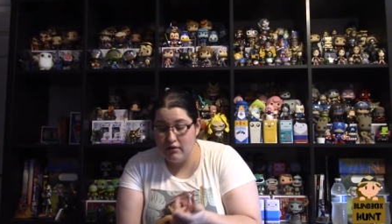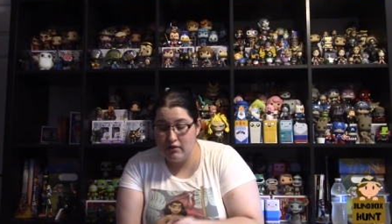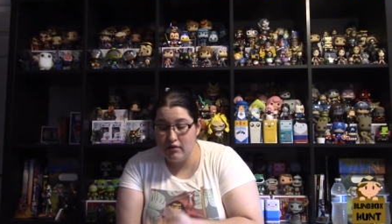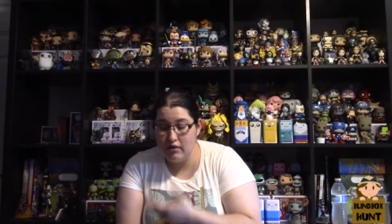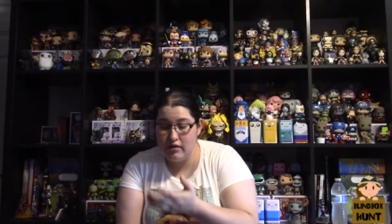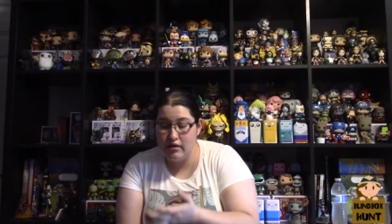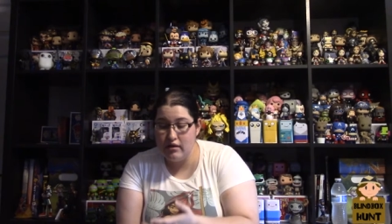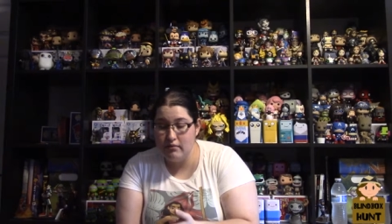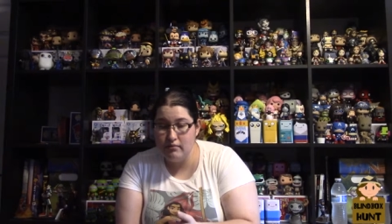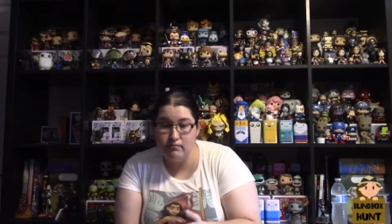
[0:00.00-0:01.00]
or
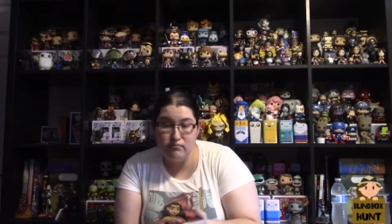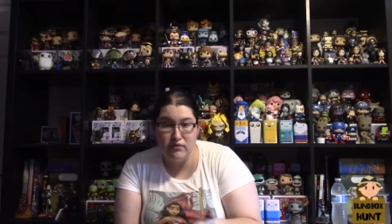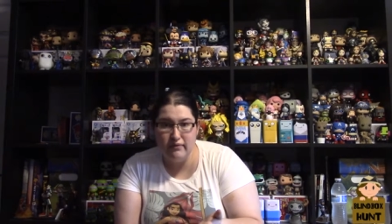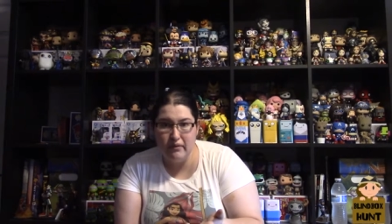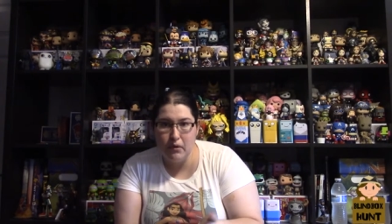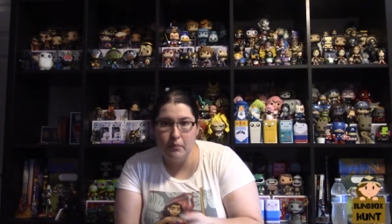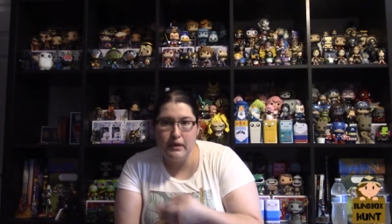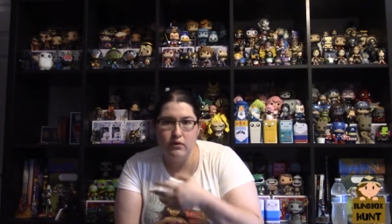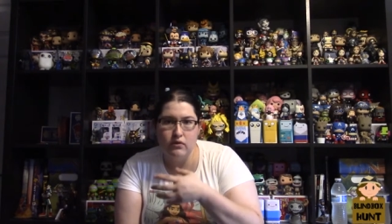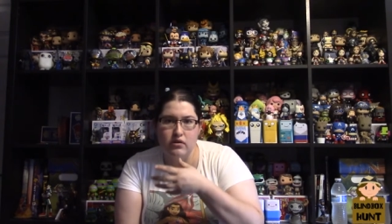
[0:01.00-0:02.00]
the movie
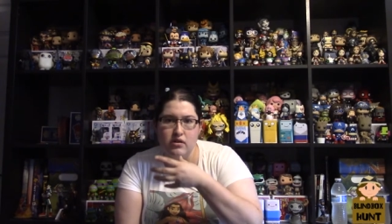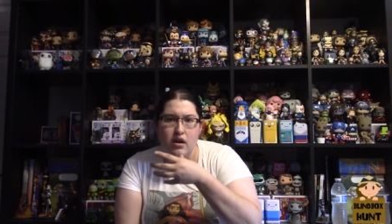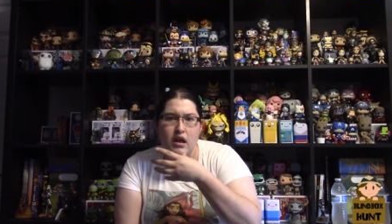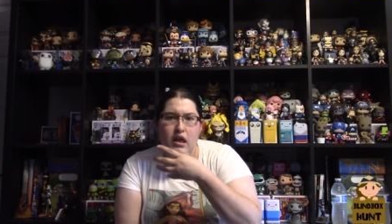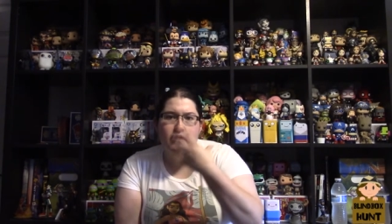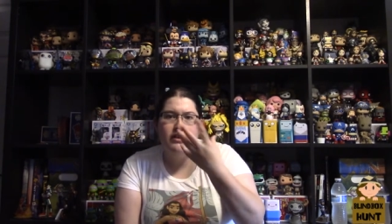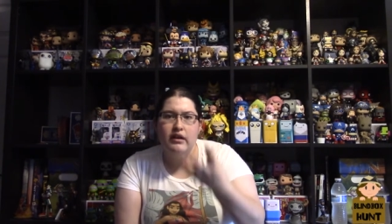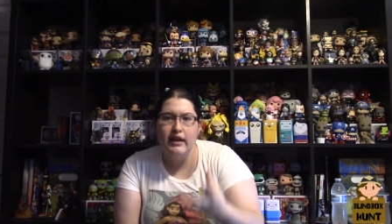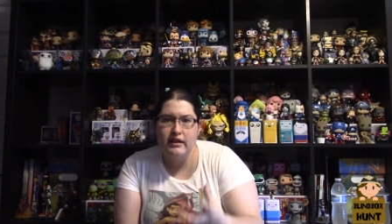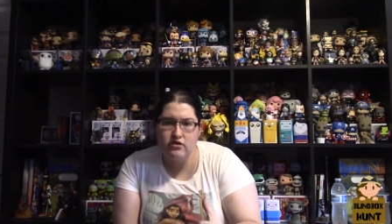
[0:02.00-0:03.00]
moment, or the
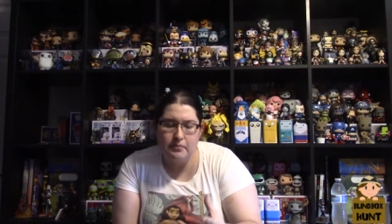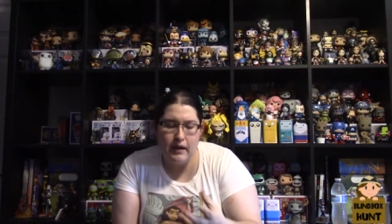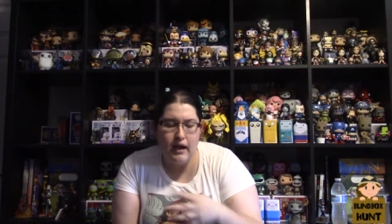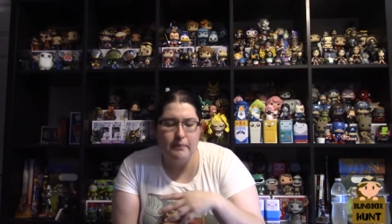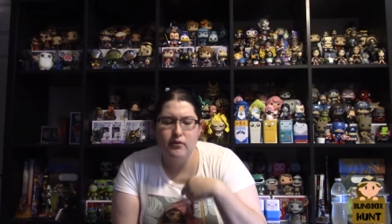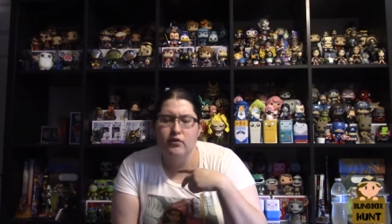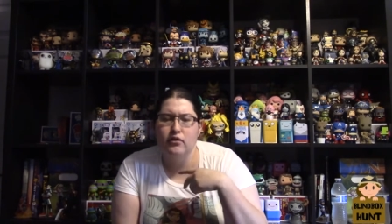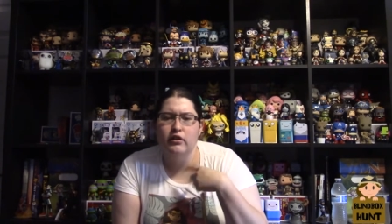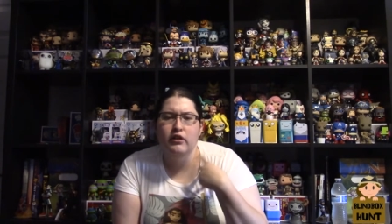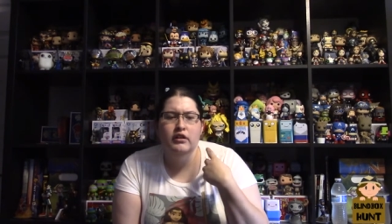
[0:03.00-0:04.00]
extra pop,
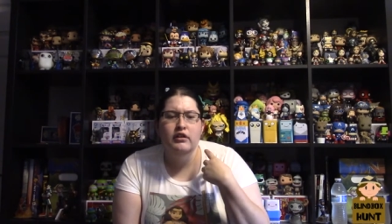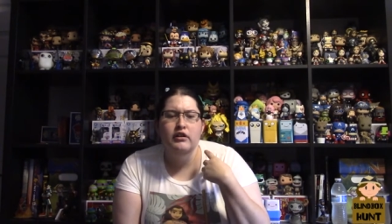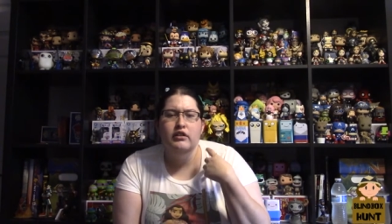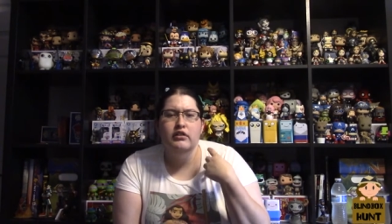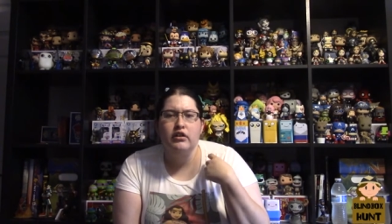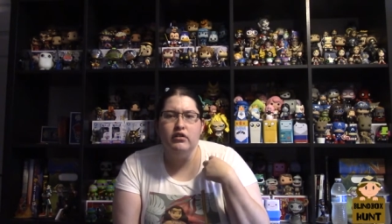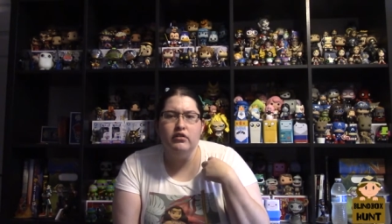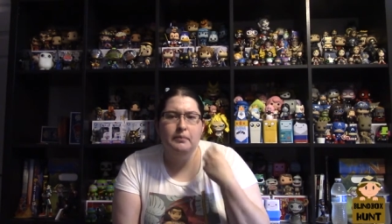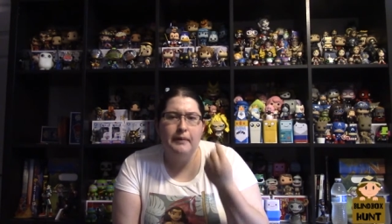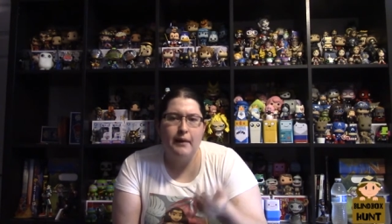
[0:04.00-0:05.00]
or you know
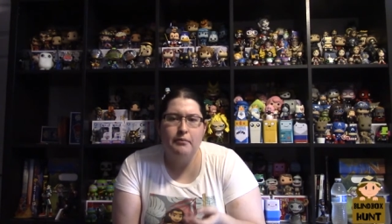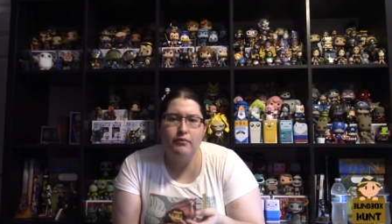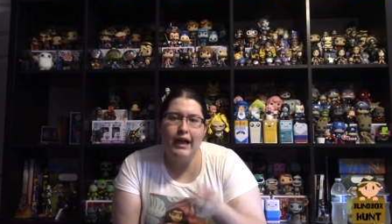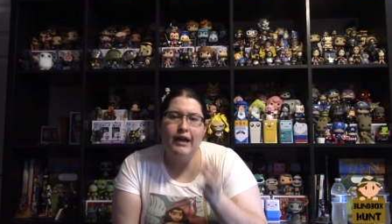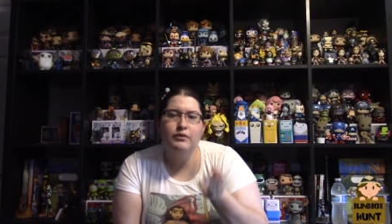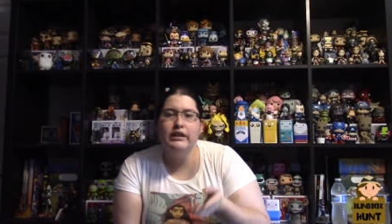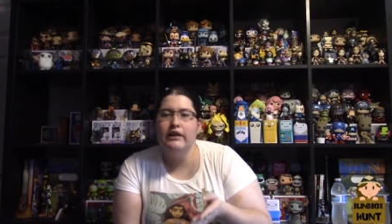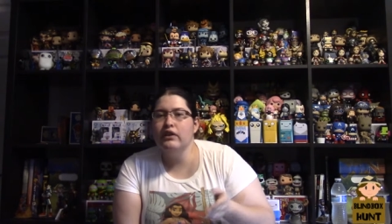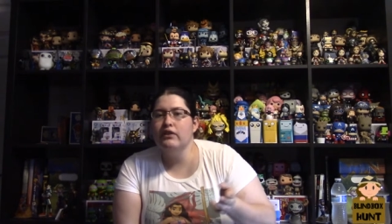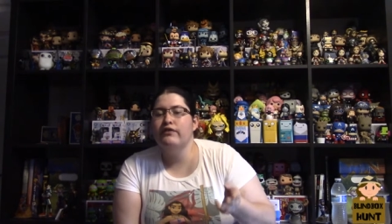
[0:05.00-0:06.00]
the pop ride,
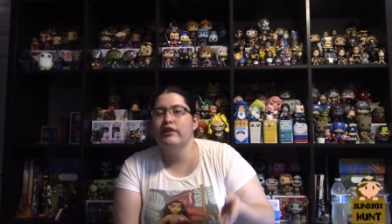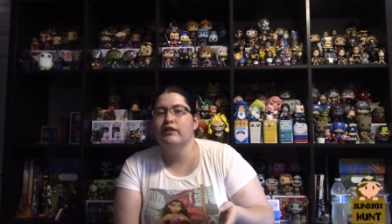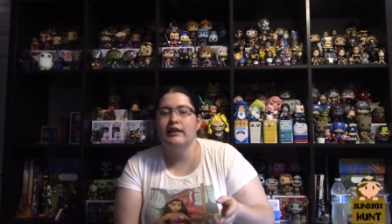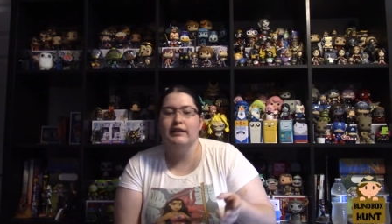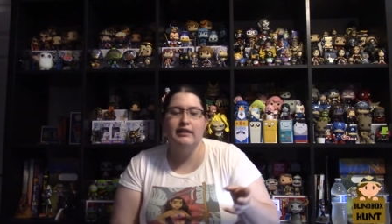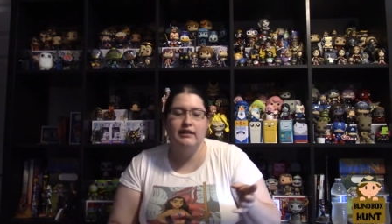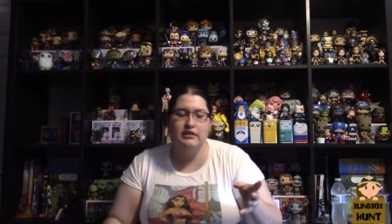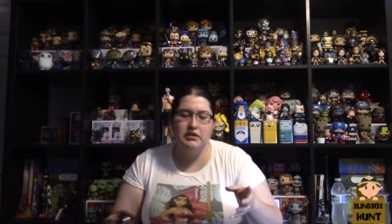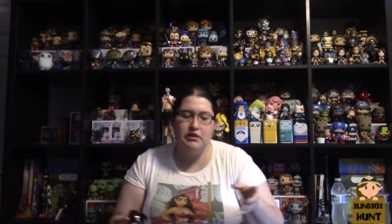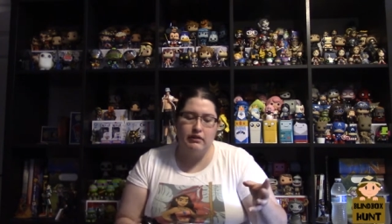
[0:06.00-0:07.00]
whatever you feel like that needed
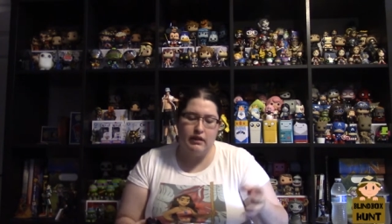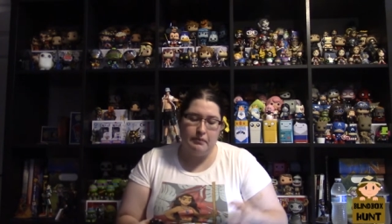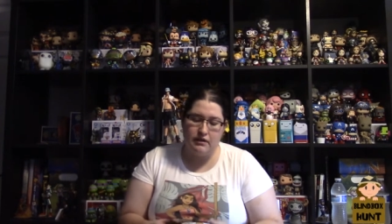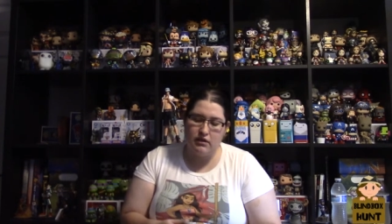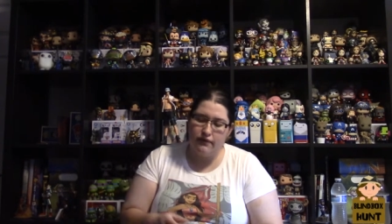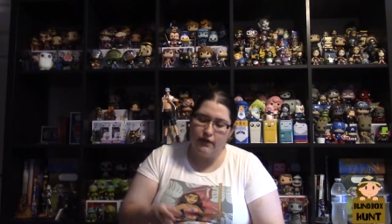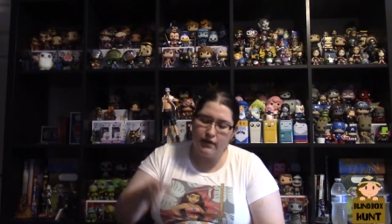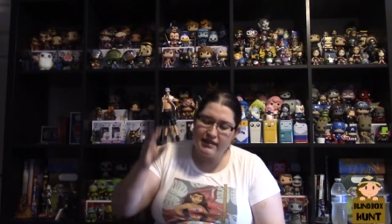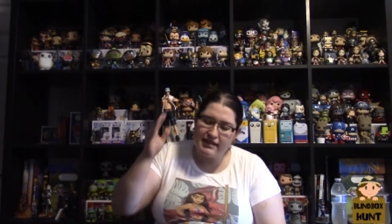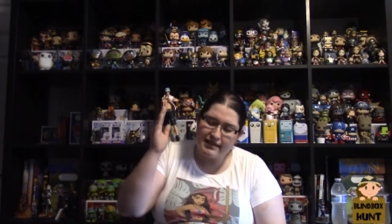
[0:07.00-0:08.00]
to go in there. But so far,
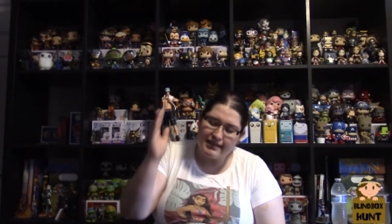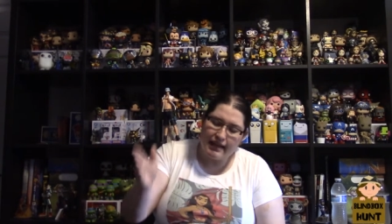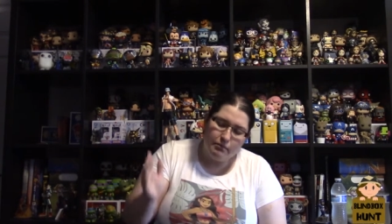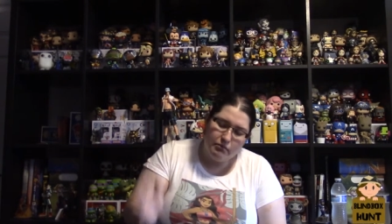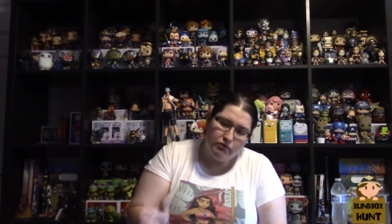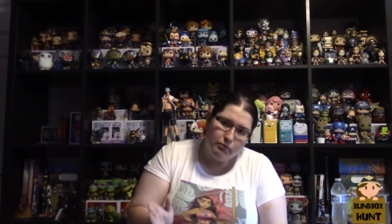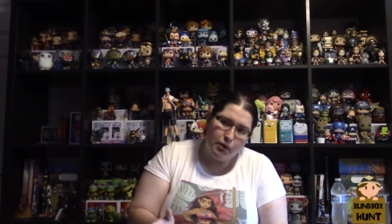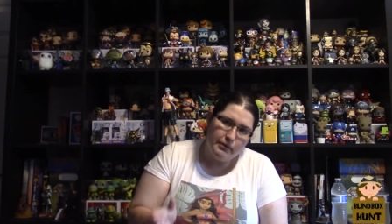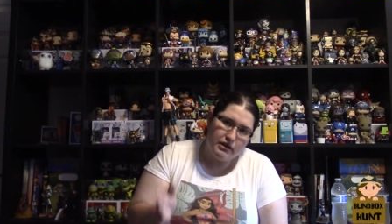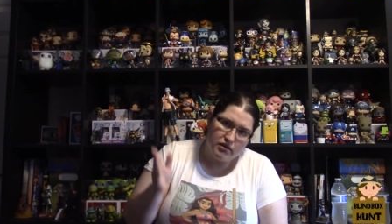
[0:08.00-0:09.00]
this is the second movie
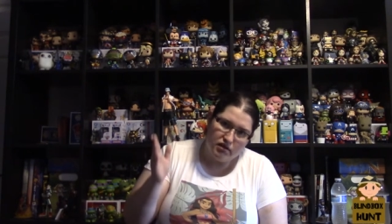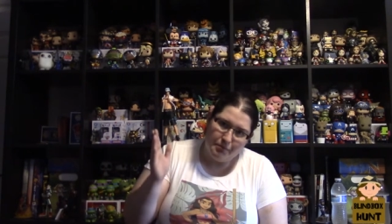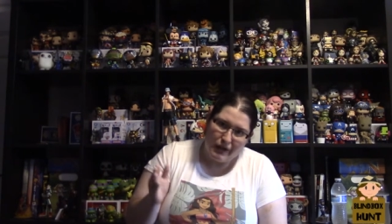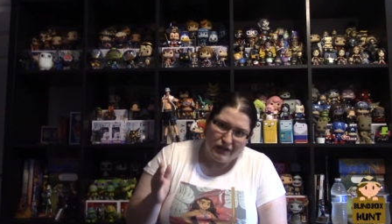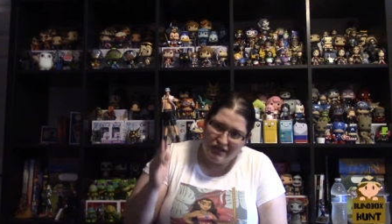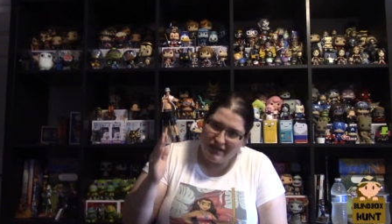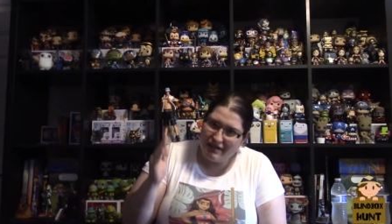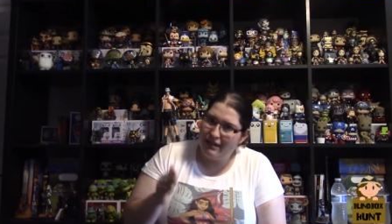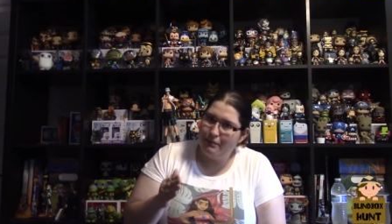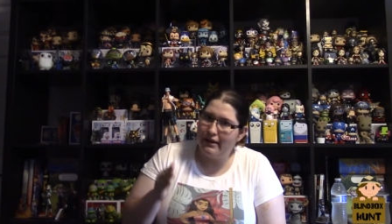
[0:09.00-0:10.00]
moment, so the boxes
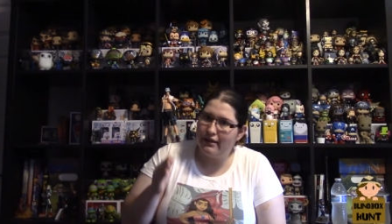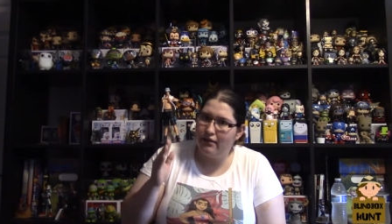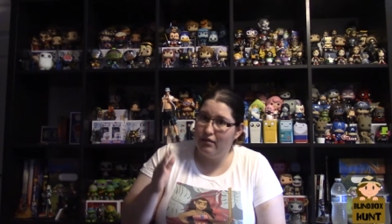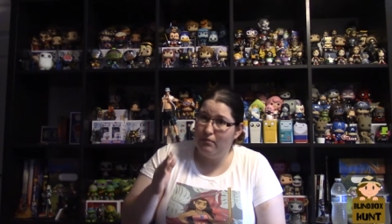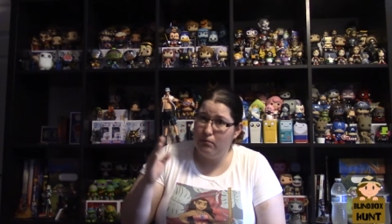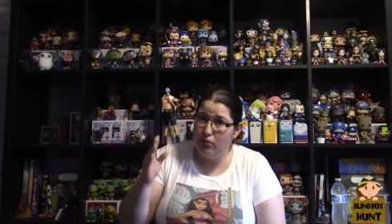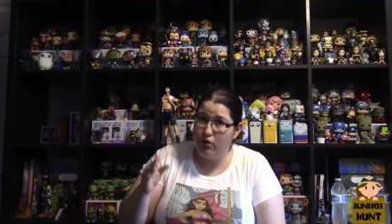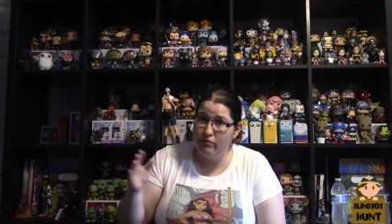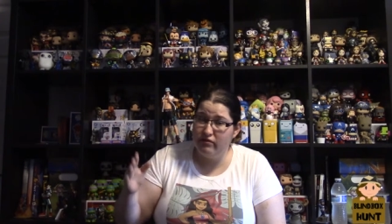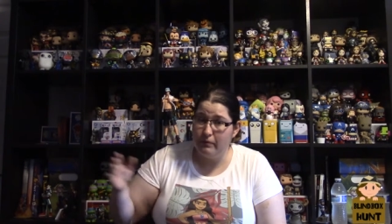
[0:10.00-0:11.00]
seem like they're gonna be more
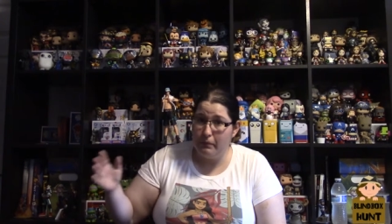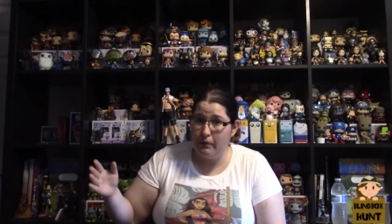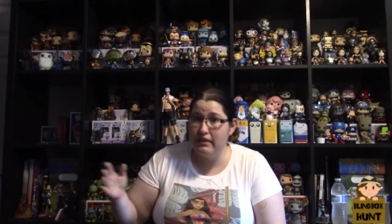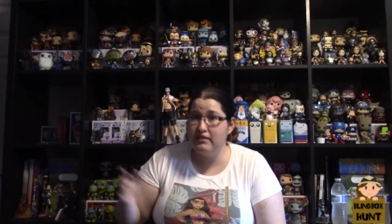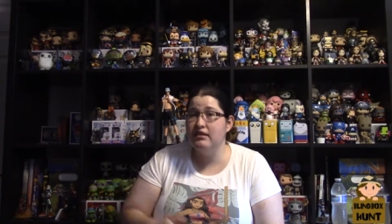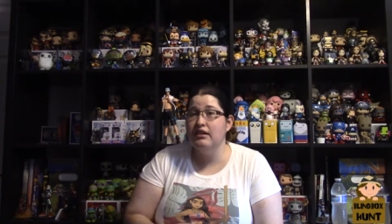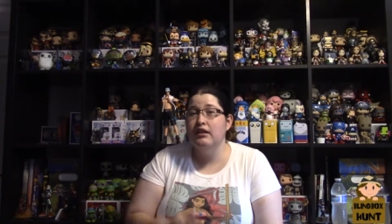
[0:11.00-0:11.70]
movie moments.